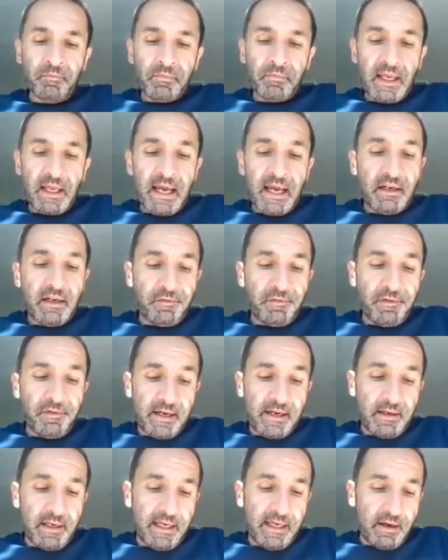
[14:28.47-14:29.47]
And then
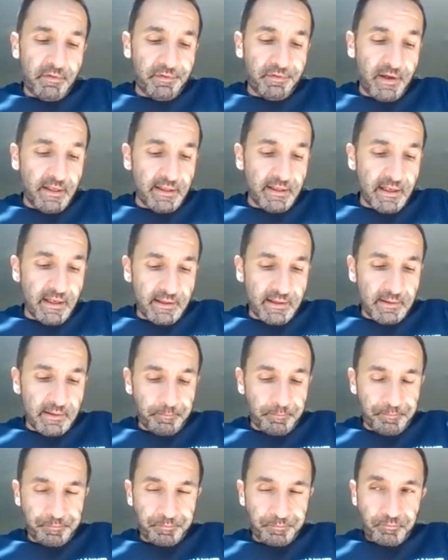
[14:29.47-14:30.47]
finally, I think that
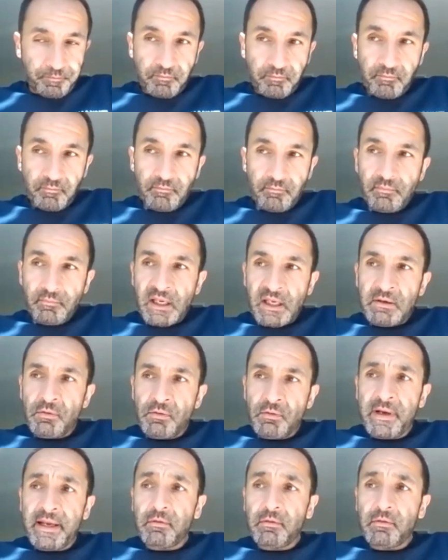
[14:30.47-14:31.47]

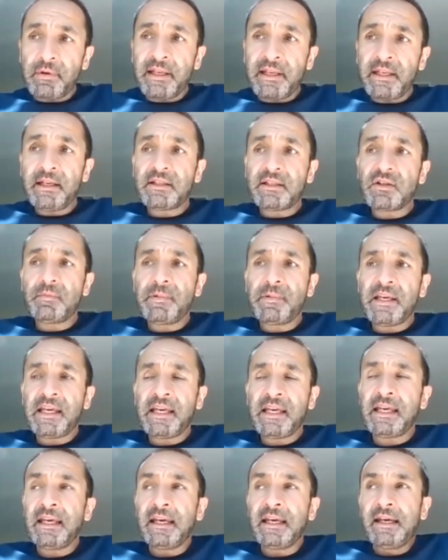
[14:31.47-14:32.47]
we need to
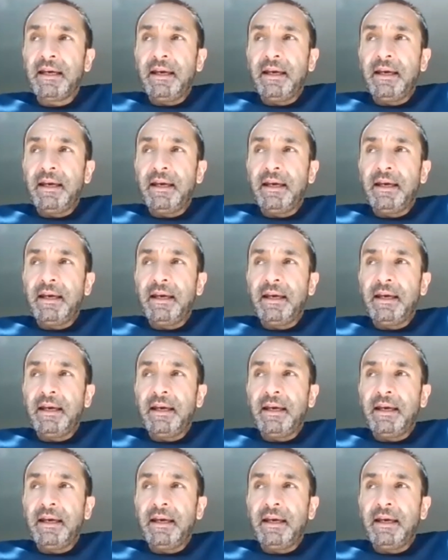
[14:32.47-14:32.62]
be